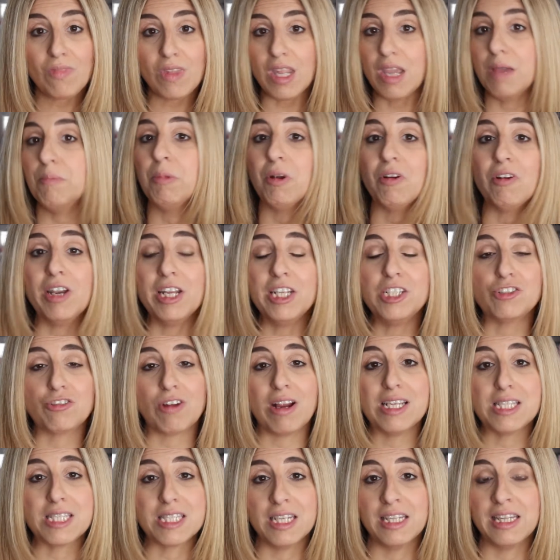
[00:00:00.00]
I'm already
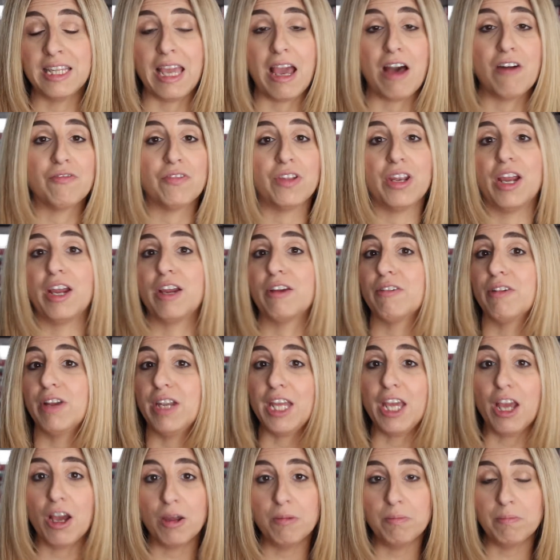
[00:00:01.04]
dressed in the outfit. I
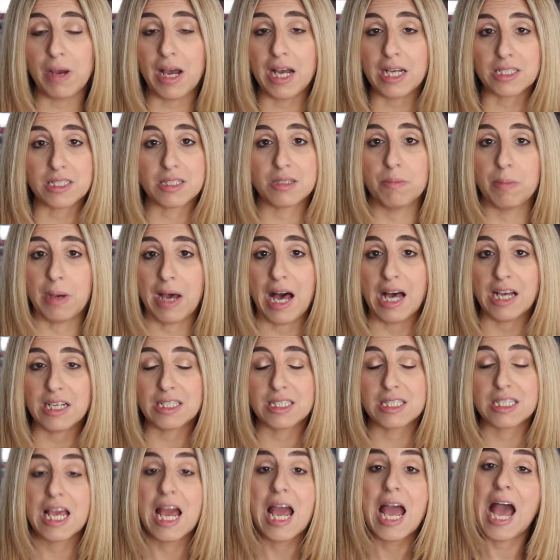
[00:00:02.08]
already unboxed the
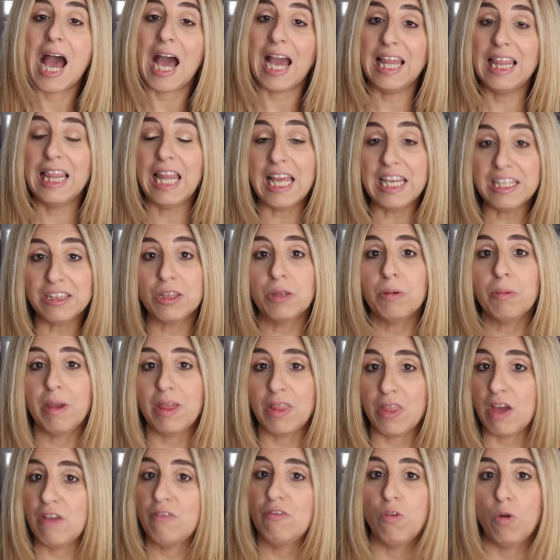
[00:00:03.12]
box. I like the
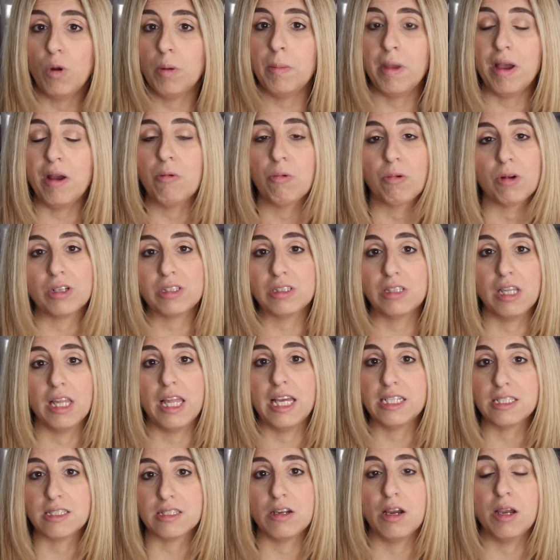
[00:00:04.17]
way that format worked the
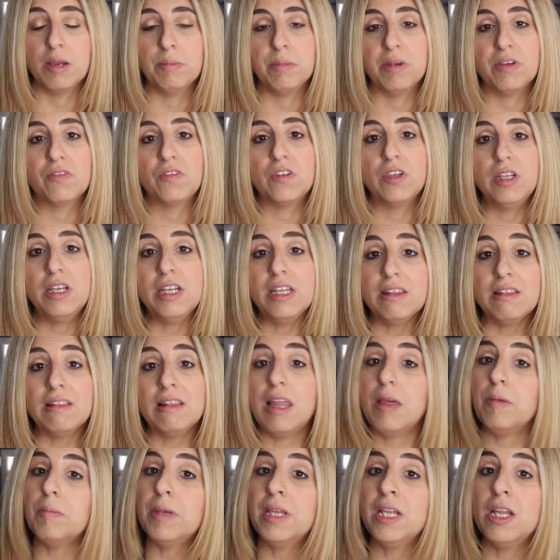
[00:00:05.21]
last time. If you didn't,
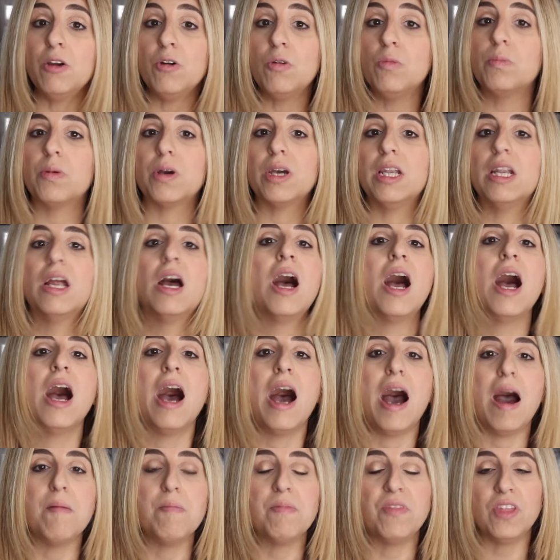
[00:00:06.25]
let me know, but
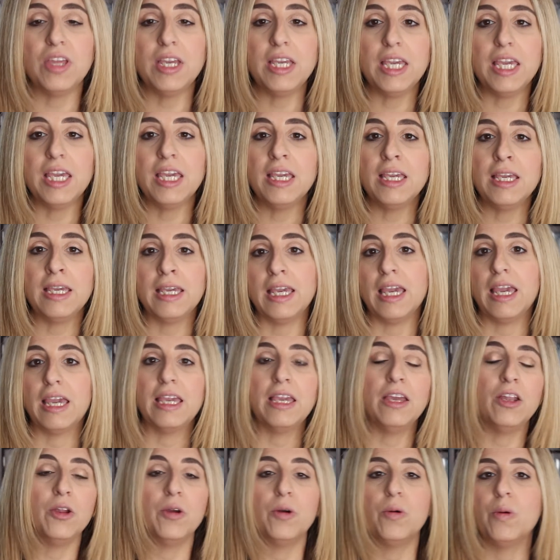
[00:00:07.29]
I'm thinking,
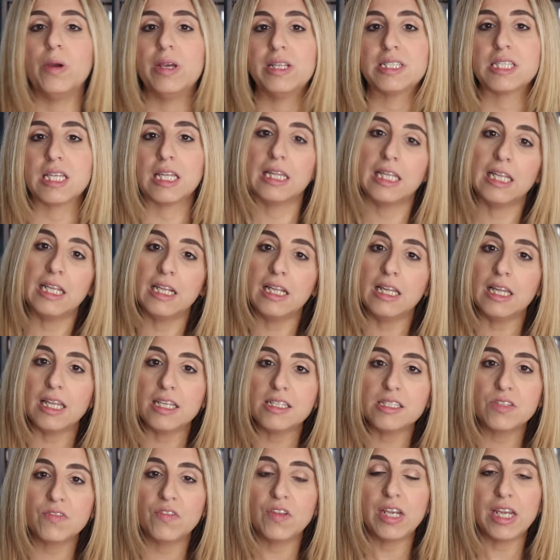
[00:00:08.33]
you know, it's a little
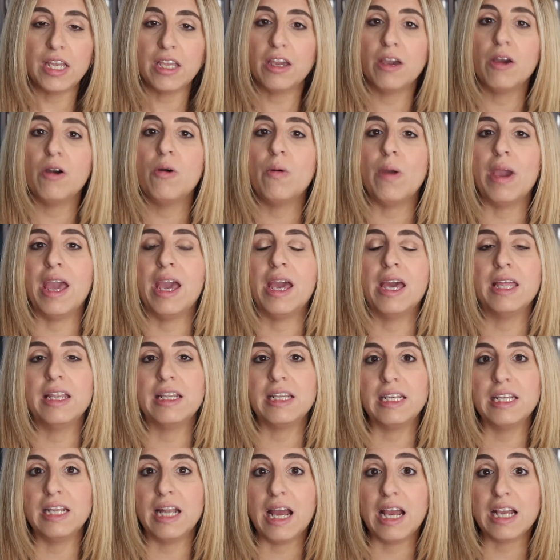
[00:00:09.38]
less video and
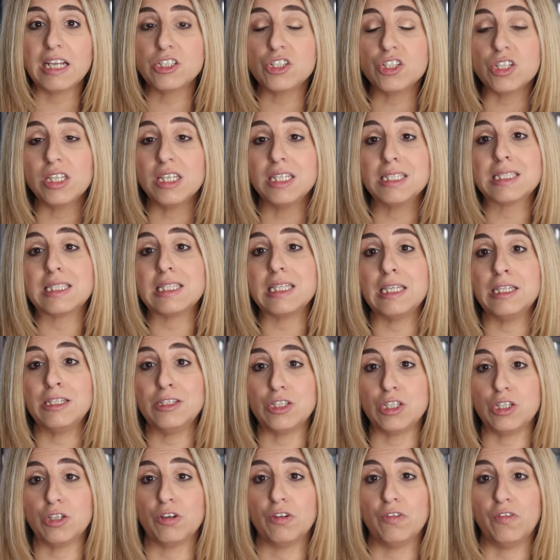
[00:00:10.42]
it actually is
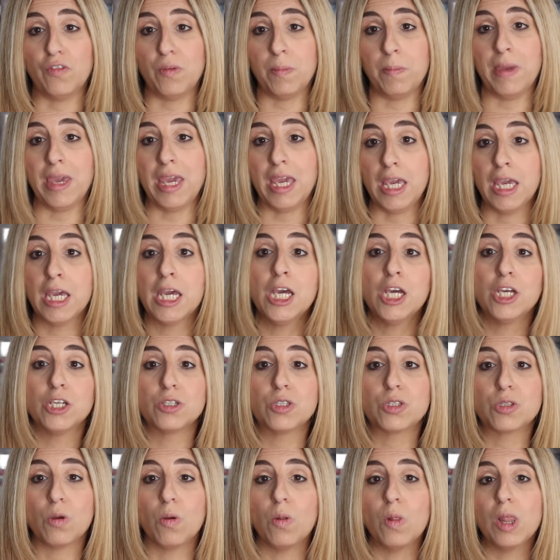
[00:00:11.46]
easier for me.
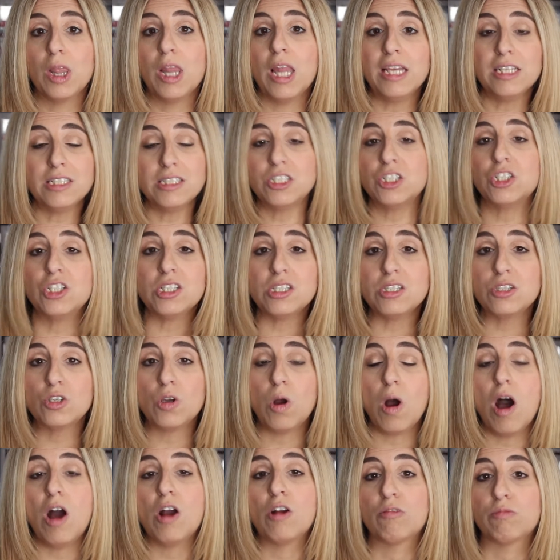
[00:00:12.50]
So let's just
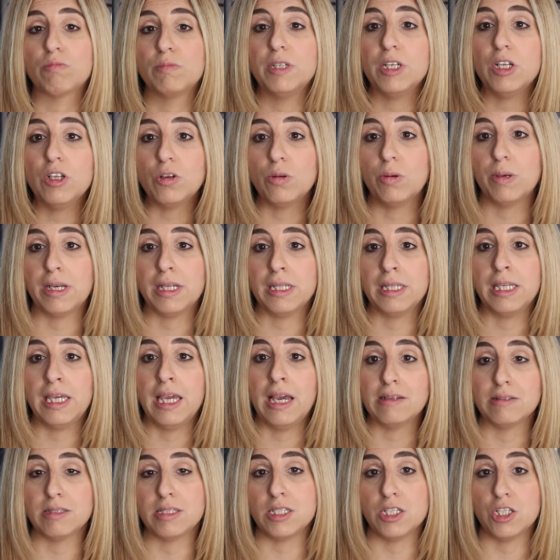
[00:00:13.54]
talk real quickly
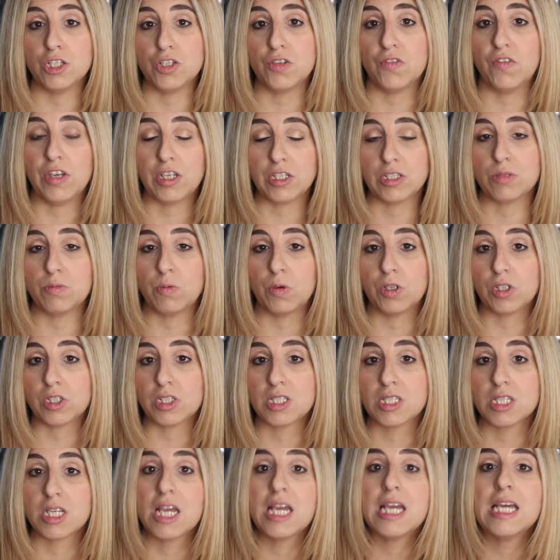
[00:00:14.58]
how Stitch Fix
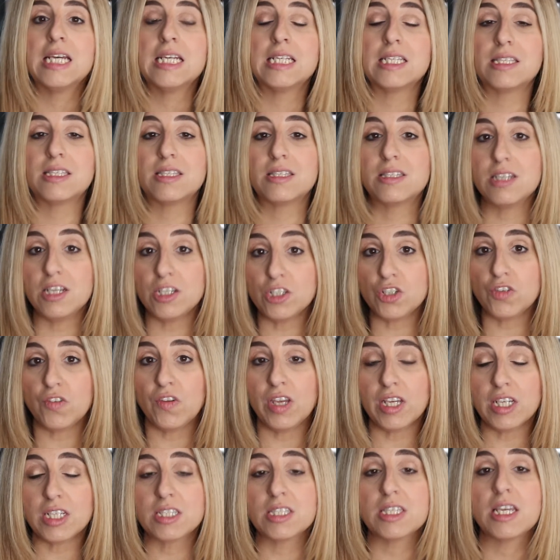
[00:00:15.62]
works. Stitch
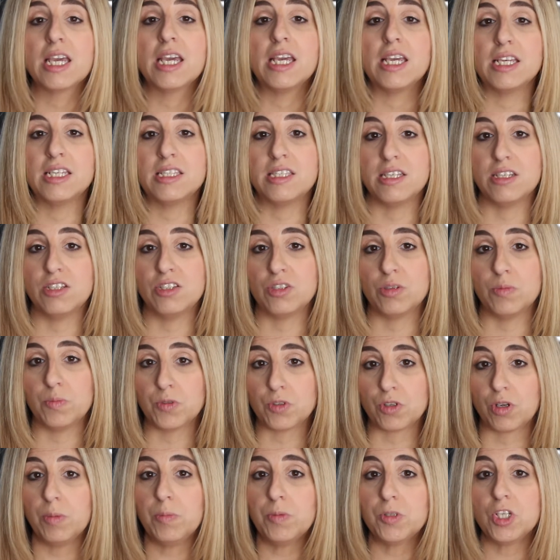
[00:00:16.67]
Fix is a
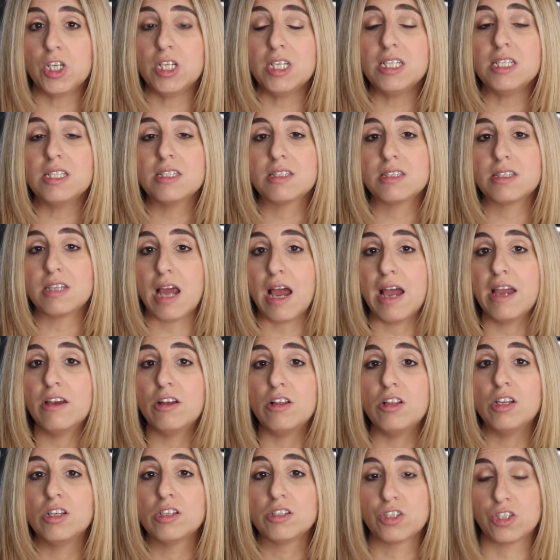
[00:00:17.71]
subscription
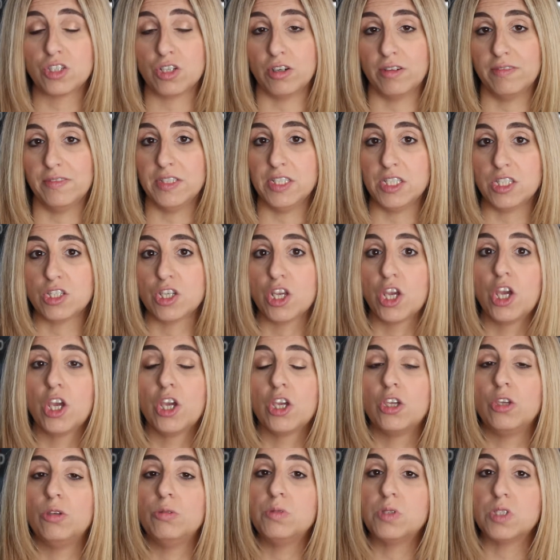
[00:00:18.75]
style service.
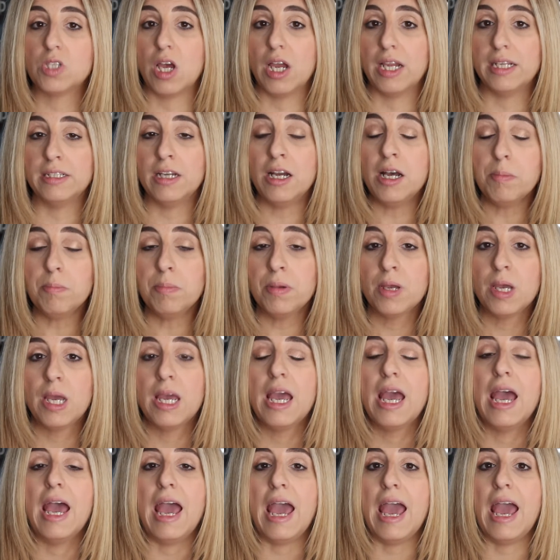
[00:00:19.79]
You sign up
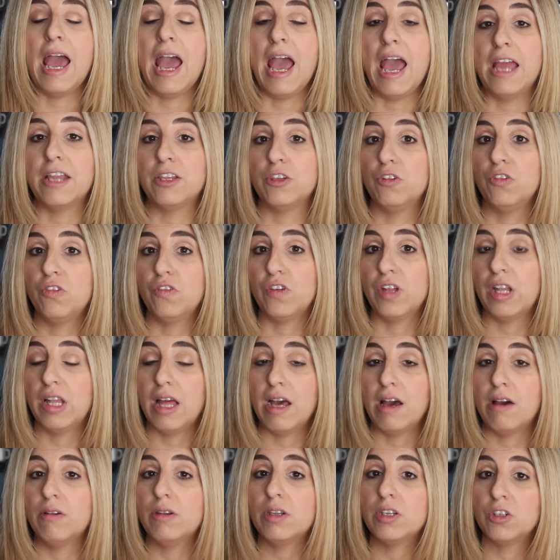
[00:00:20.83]
and you fill
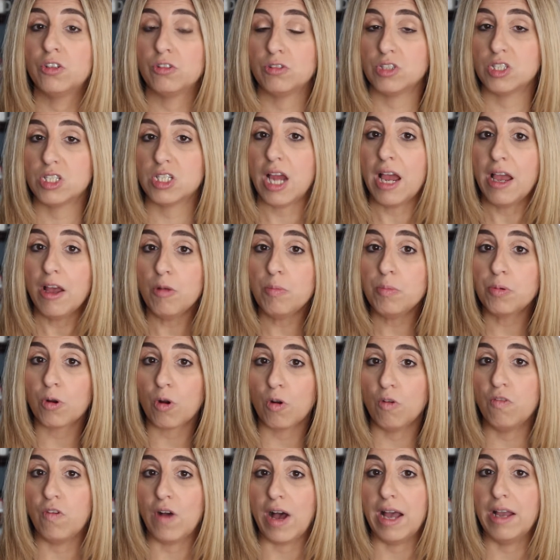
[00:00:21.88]
out your style
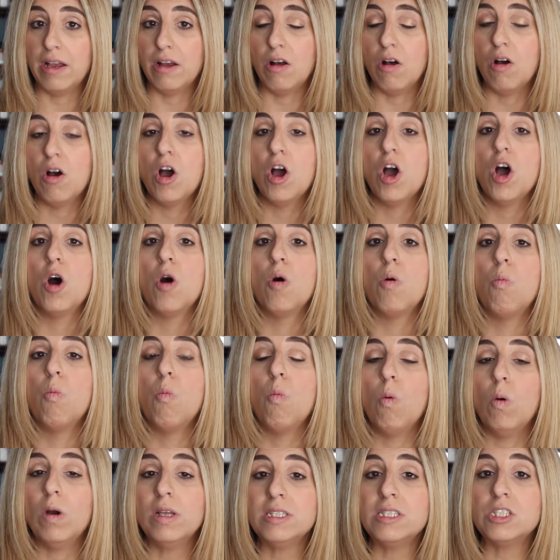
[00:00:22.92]
profile
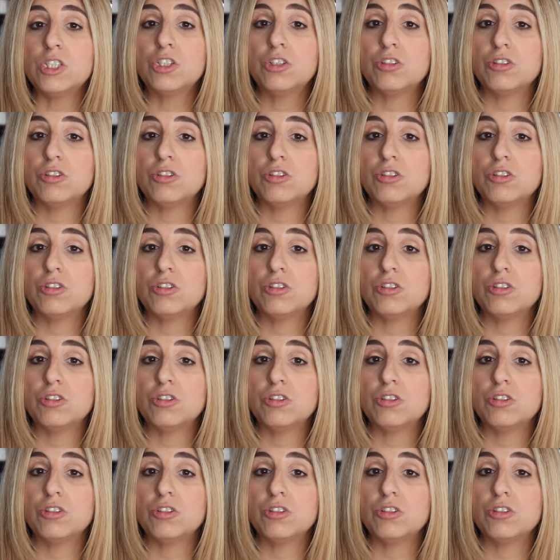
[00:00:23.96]
once